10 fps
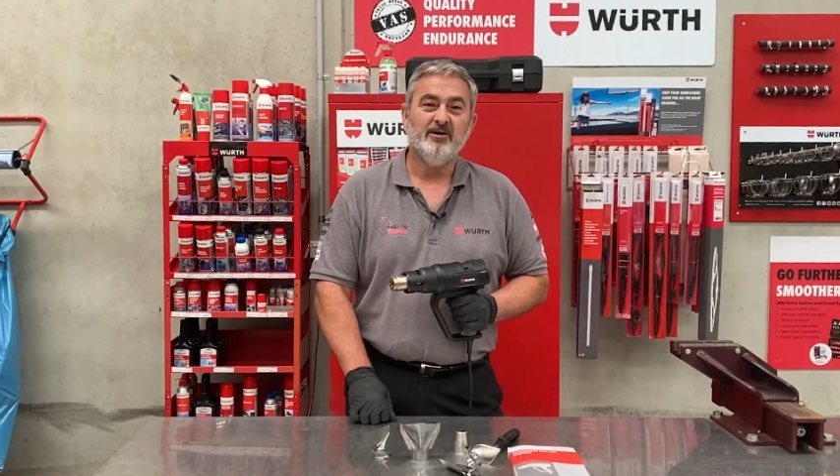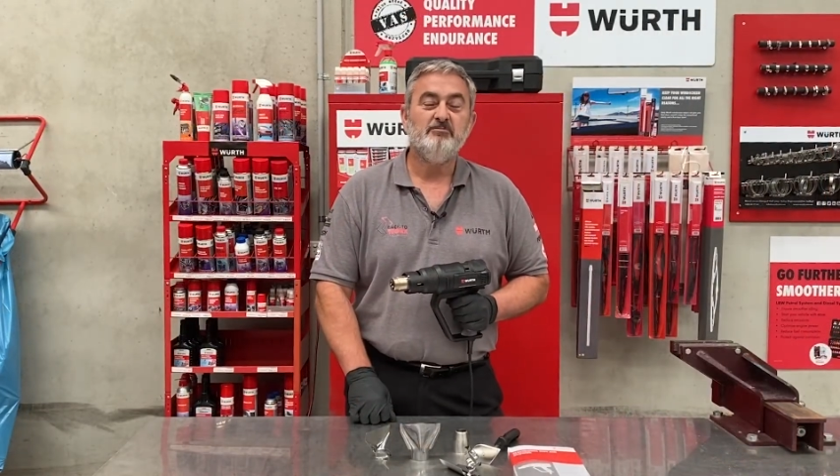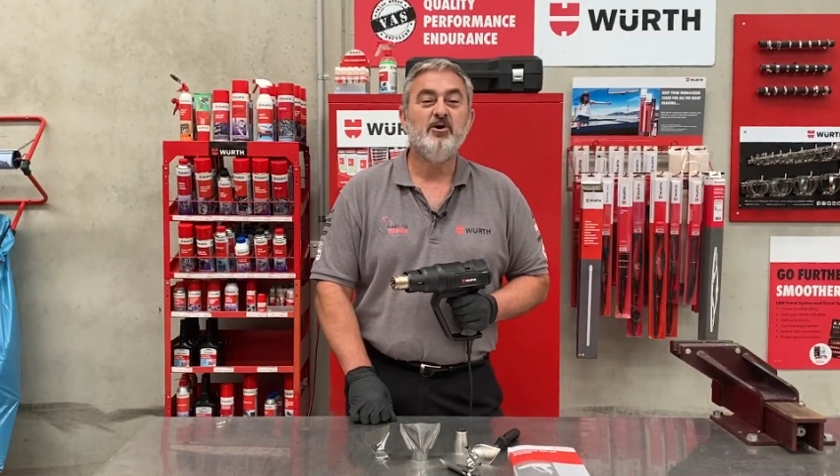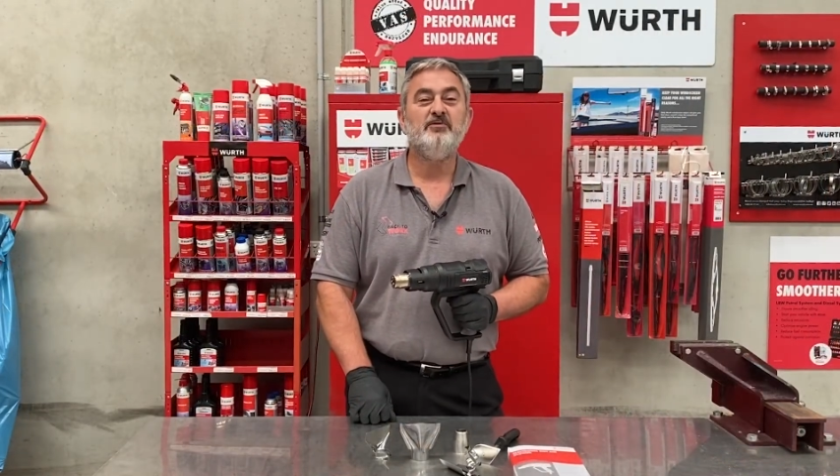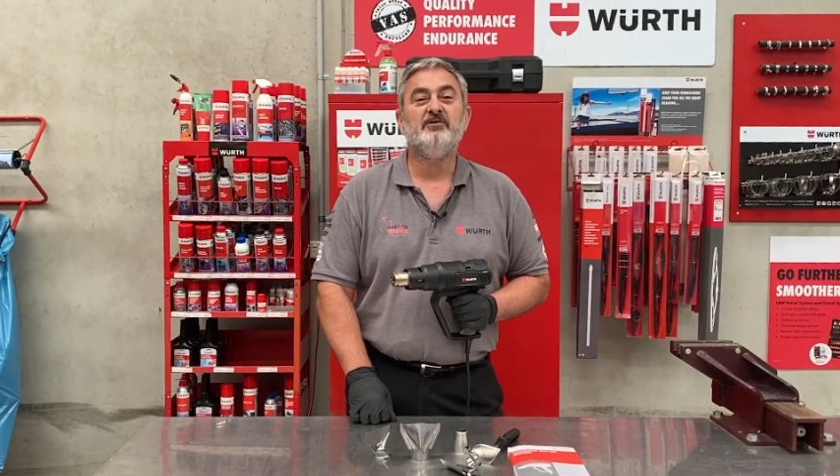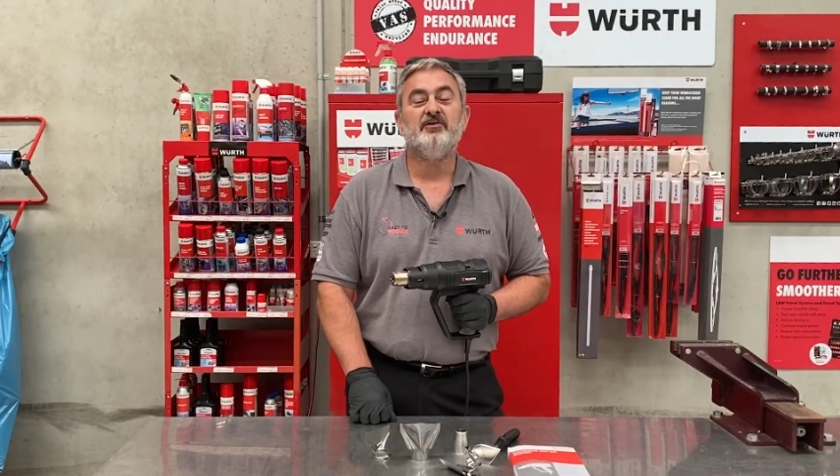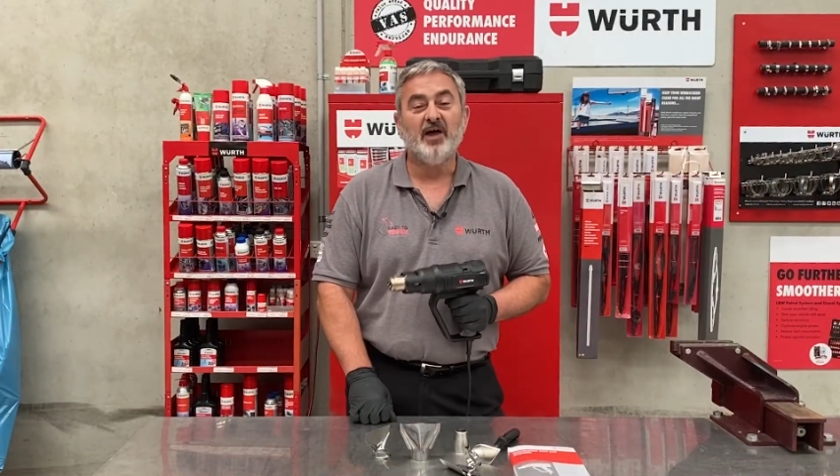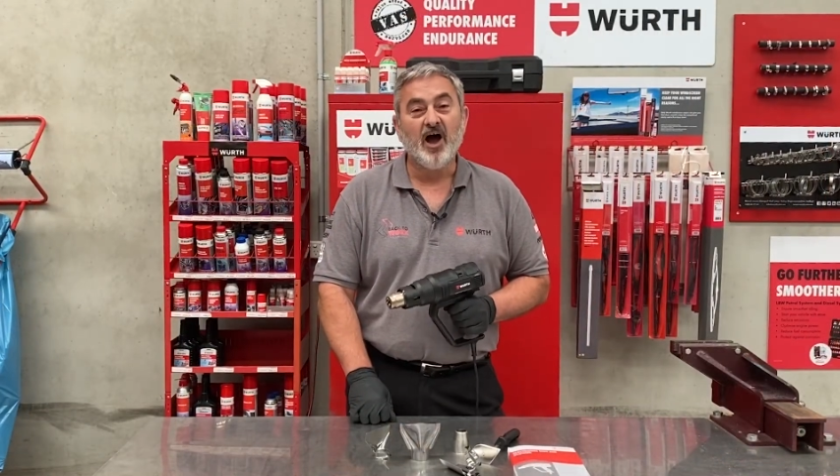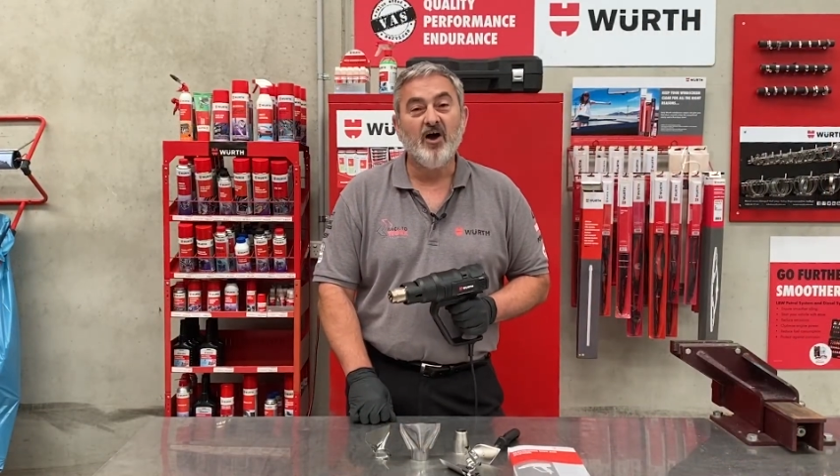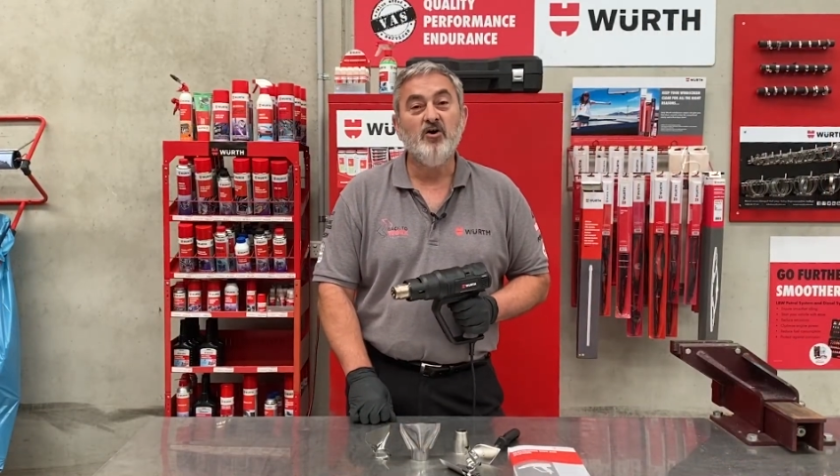perfect for the
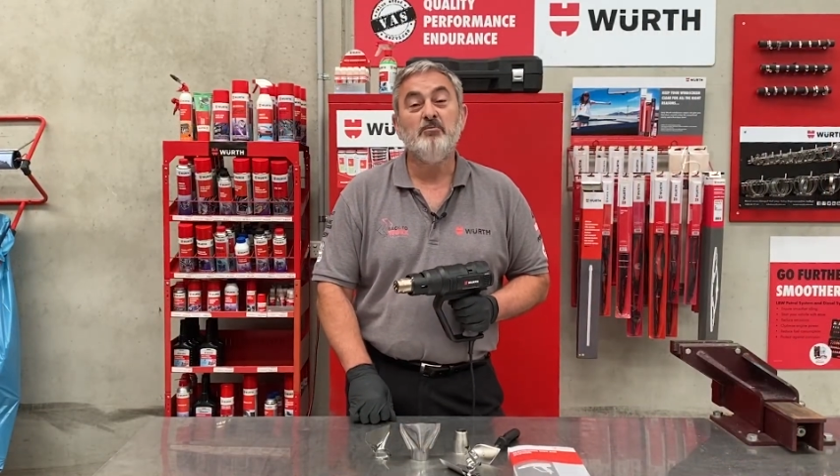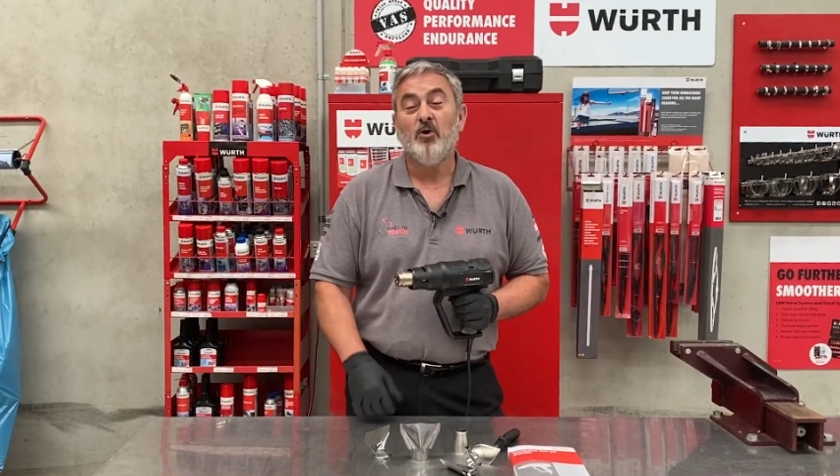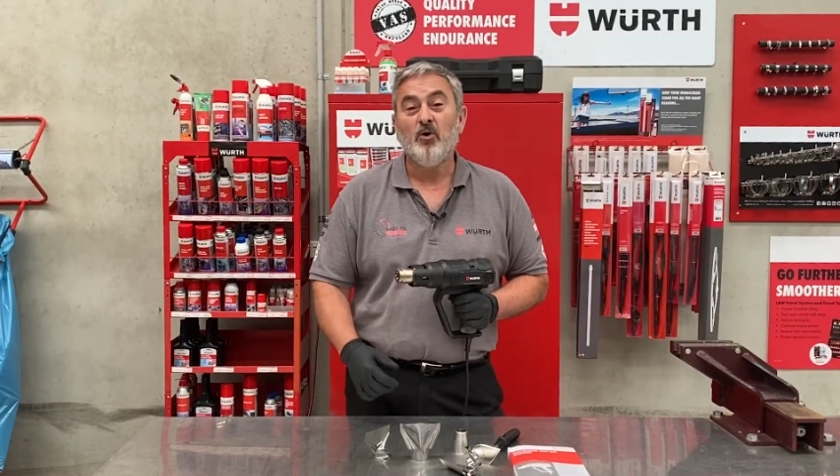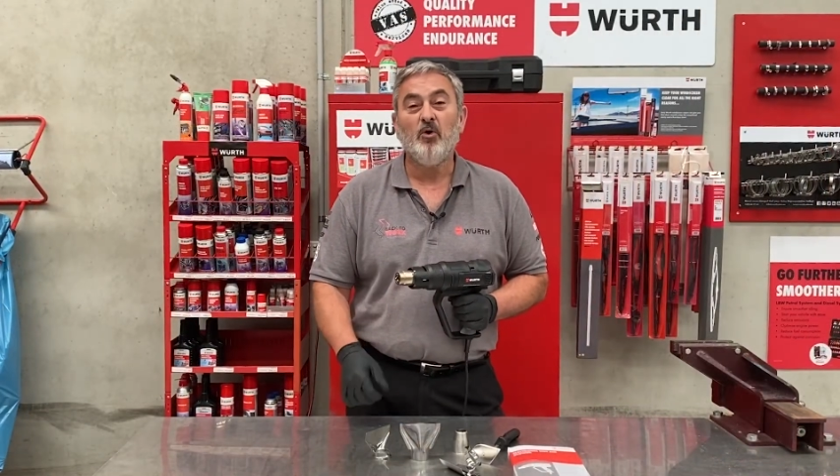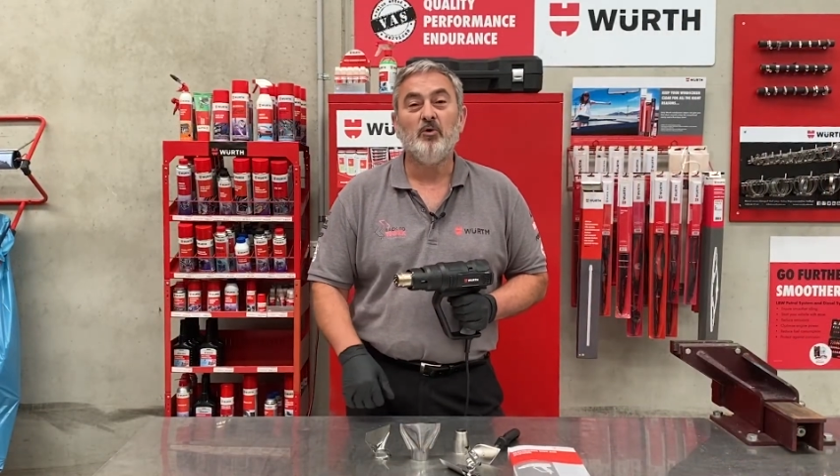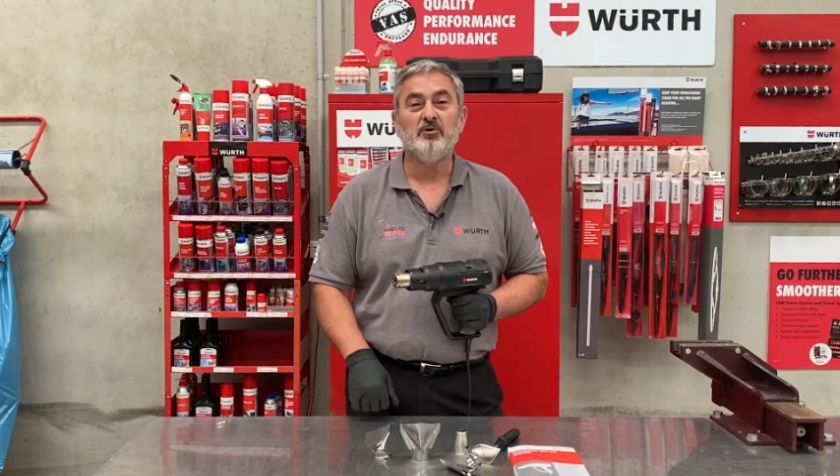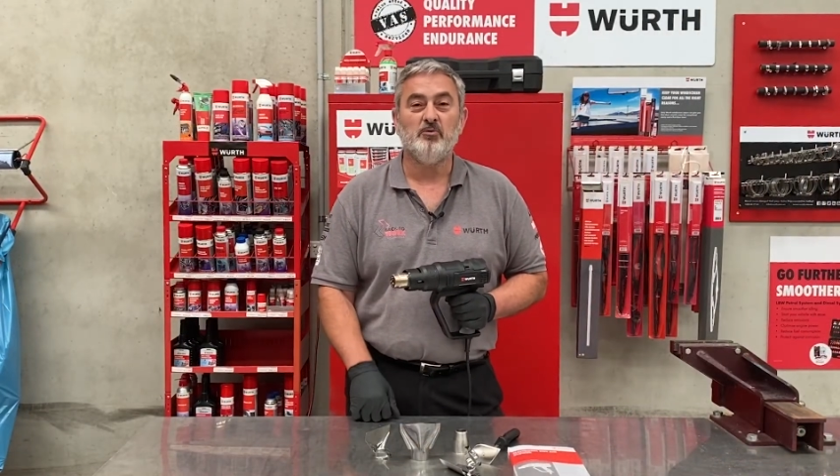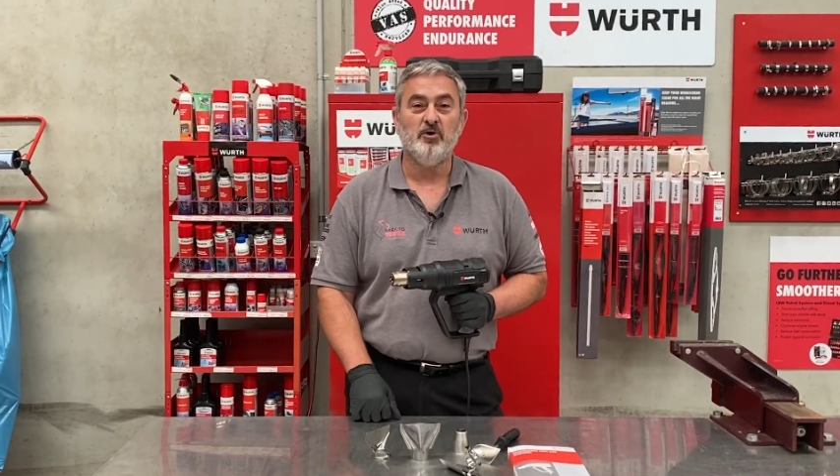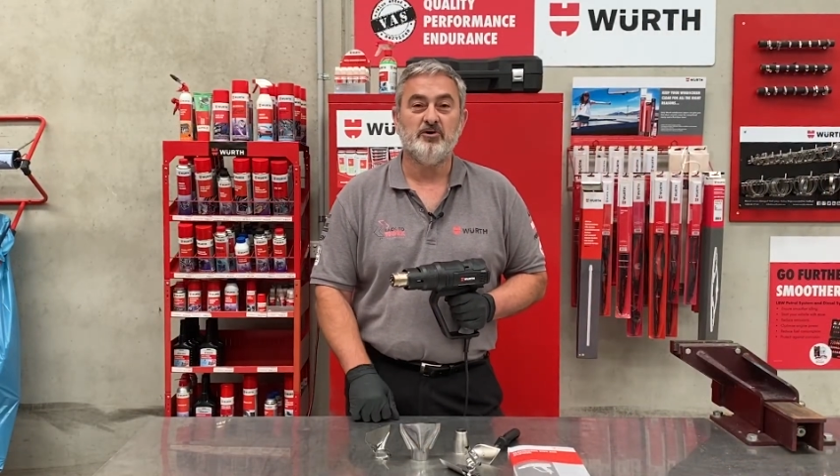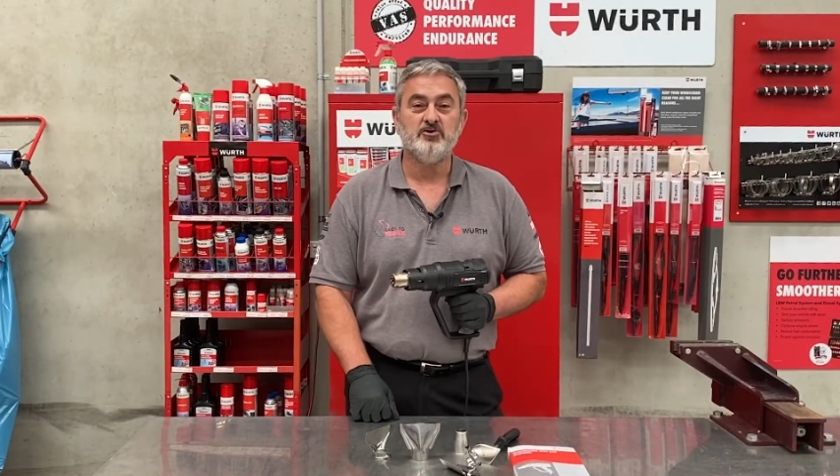home or the
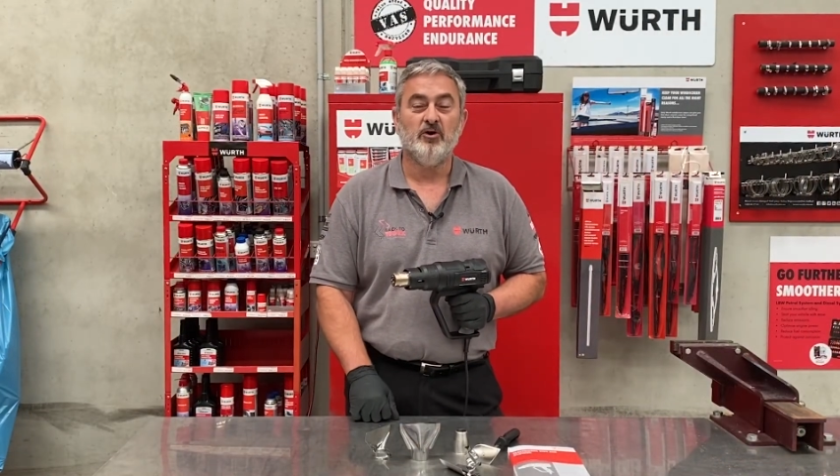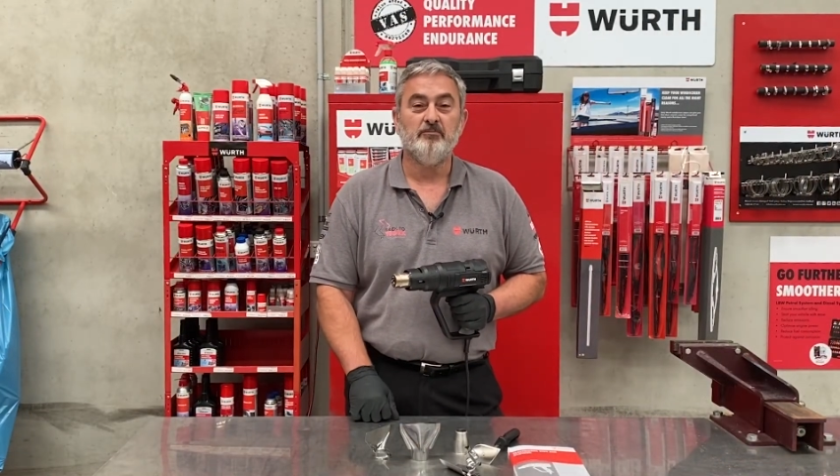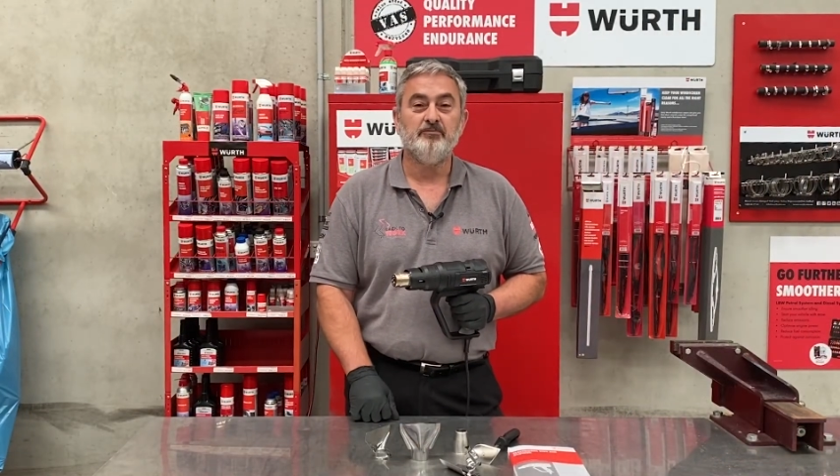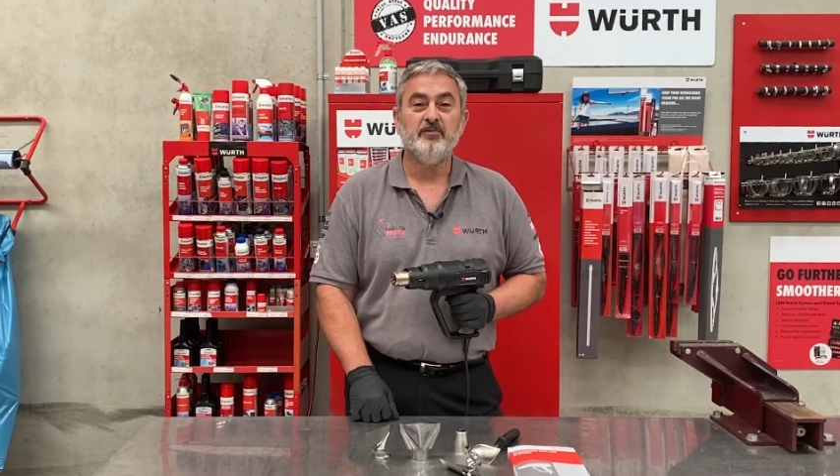workshop.